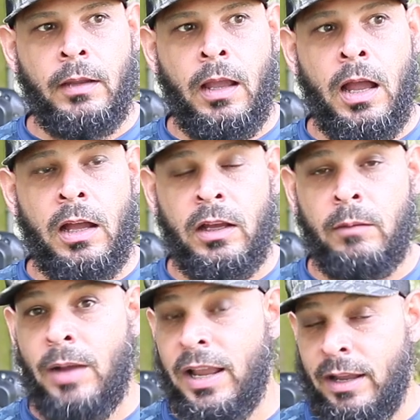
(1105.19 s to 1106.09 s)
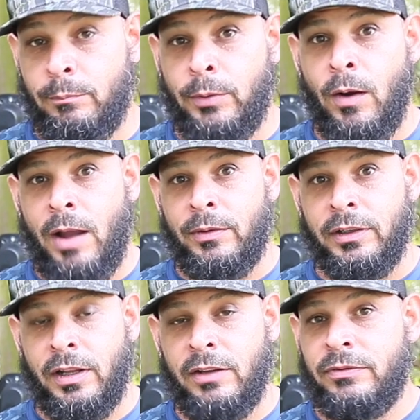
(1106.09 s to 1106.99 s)
Uh, my boat I would
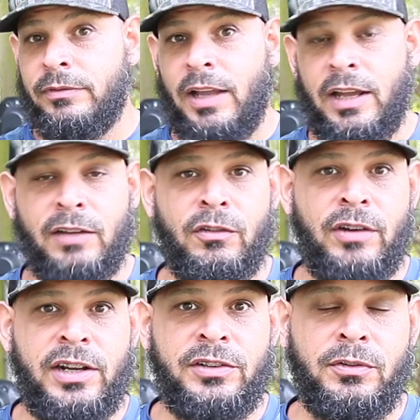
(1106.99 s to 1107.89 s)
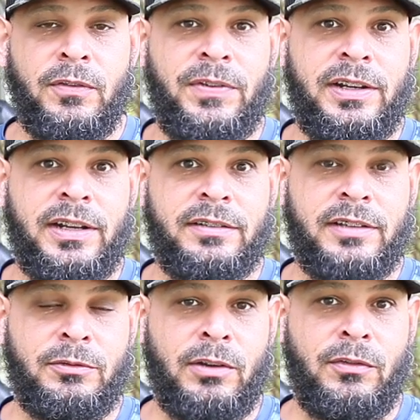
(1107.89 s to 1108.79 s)
love, I'd love a Ranger or a Phoenix.
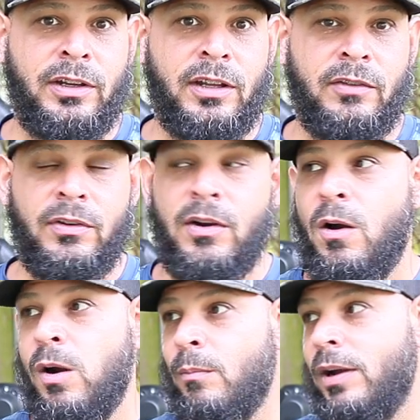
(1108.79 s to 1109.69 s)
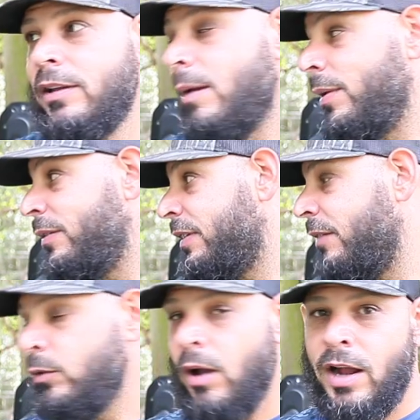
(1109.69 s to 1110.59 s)
That's what I really love. But I mean, it's
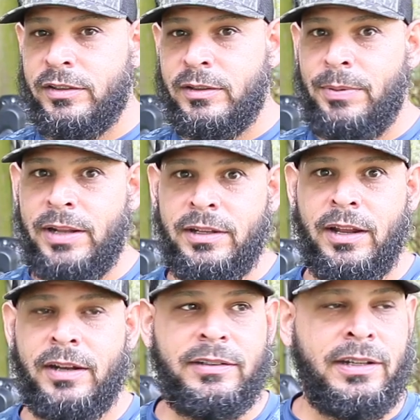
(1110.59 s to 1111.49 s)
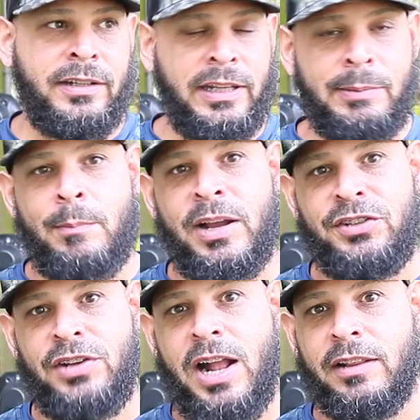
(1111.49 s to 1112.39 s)
giving you an honest opinion on these. And the thing about my
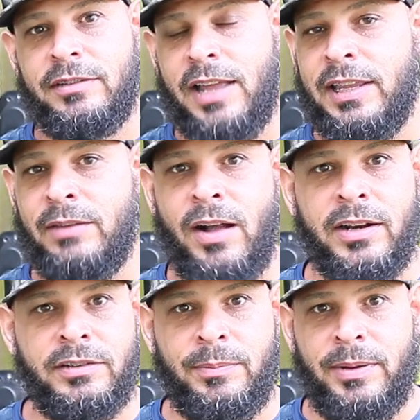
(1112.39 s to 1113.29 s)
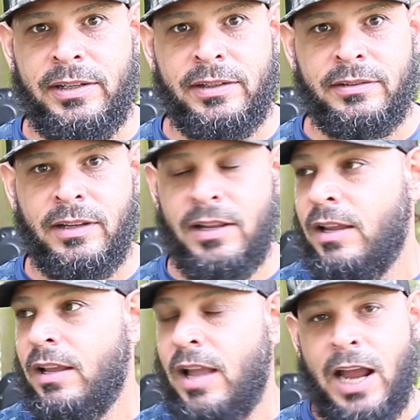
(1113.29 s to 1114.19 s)
channel is I give honest
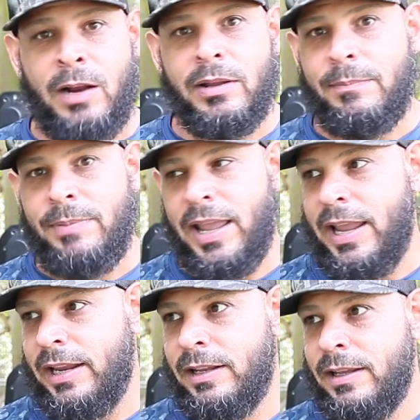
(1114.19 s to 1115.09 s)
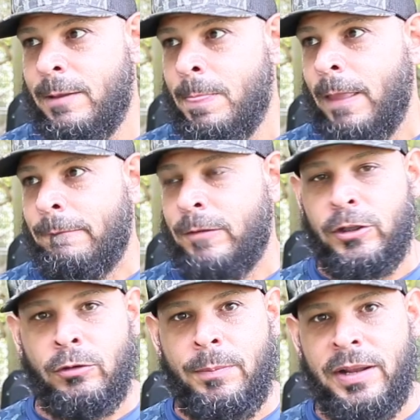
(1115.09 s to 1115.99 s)
opinions. I don't get paid to
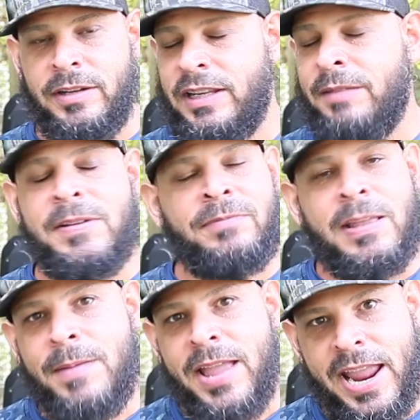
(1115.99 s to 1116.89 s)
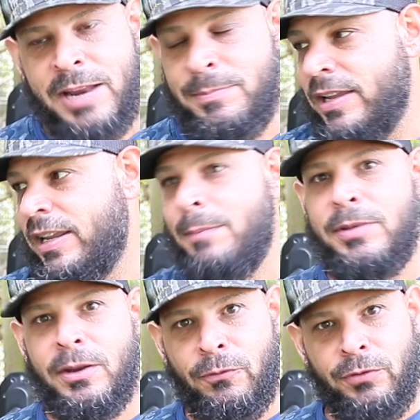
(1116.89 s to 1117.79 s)
do opinions. Even if they paid me and gave
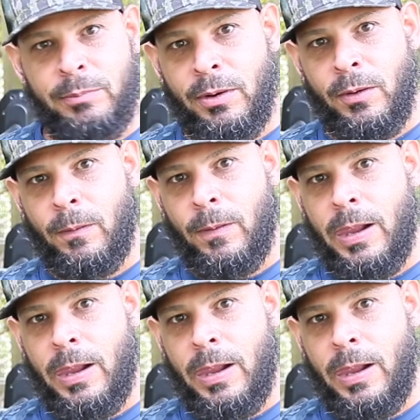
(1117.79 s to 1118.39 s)
me a free boat,